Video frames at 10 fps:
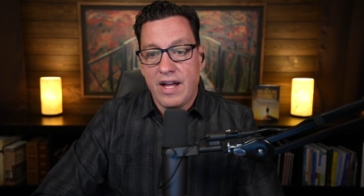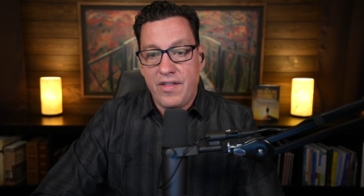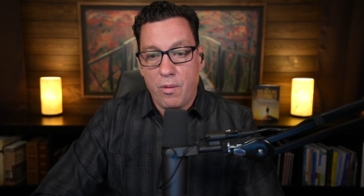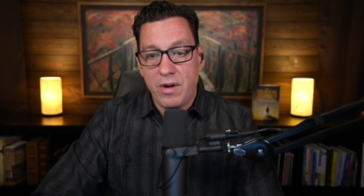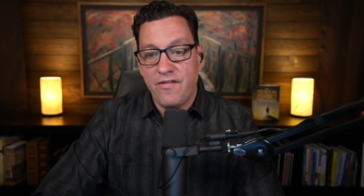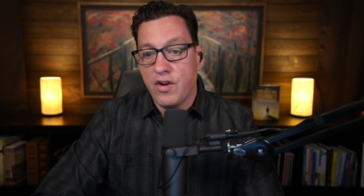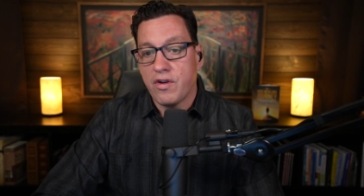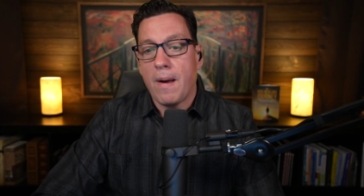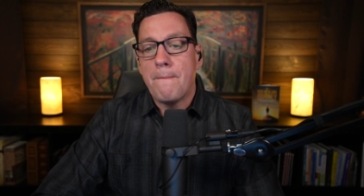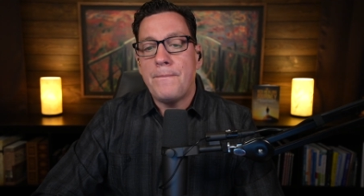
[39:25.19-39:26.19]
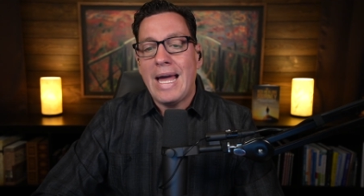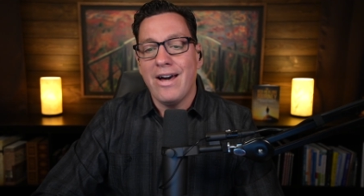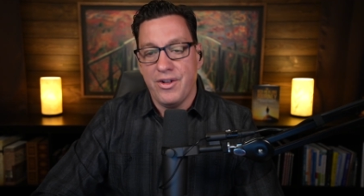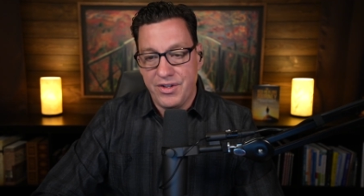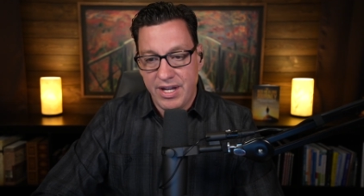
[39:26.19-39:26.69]
that we feel
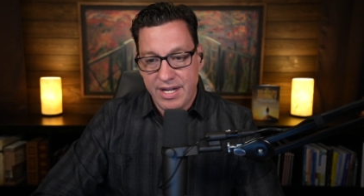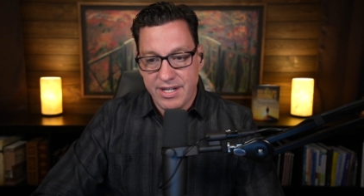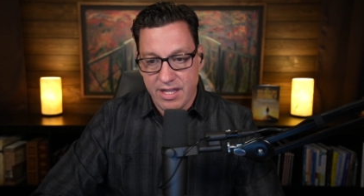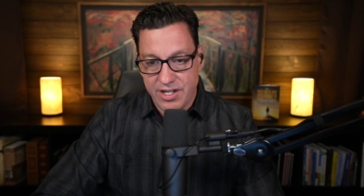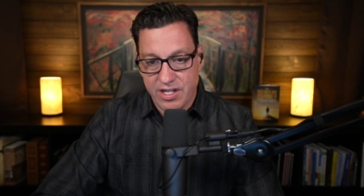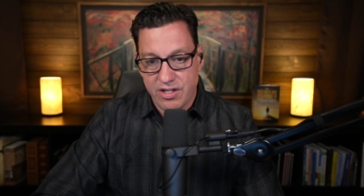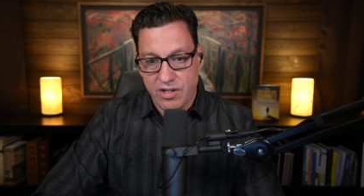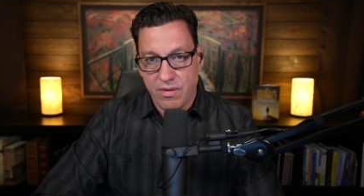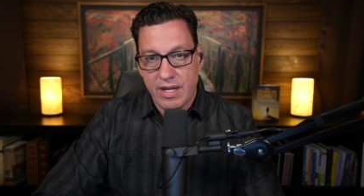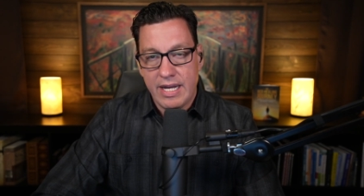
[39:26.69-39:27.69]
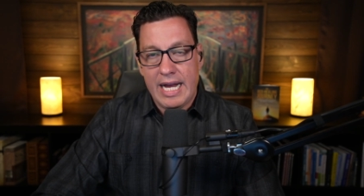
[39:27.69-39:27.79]
compelled to listen to.